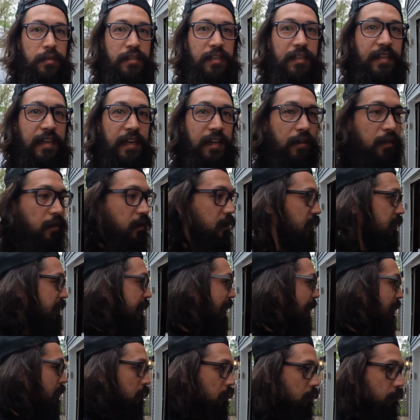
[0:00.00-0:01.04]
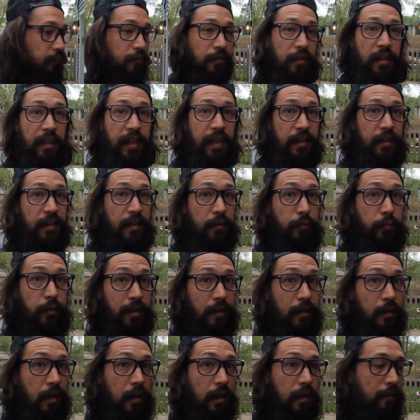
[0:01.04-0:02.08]
to take a look at that. Hopefully that thing
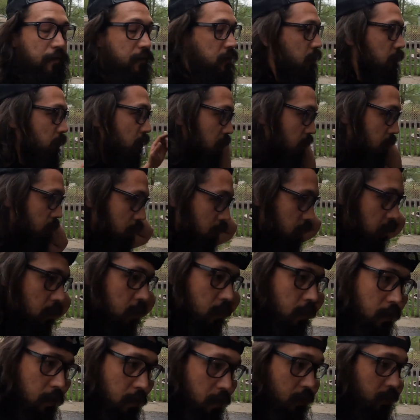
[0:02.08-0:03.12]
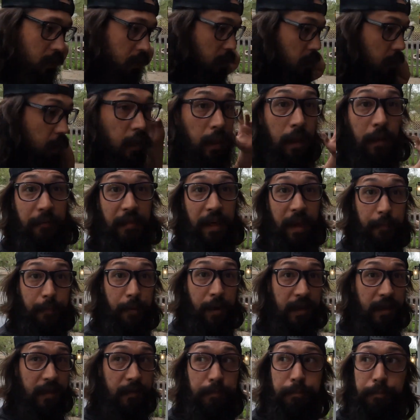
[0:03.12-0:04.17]
will leave tomorrow. I love that
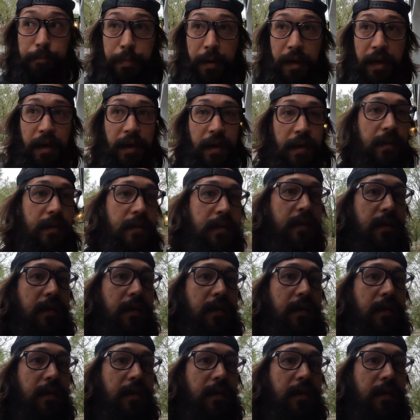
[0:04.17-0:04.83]
bike, but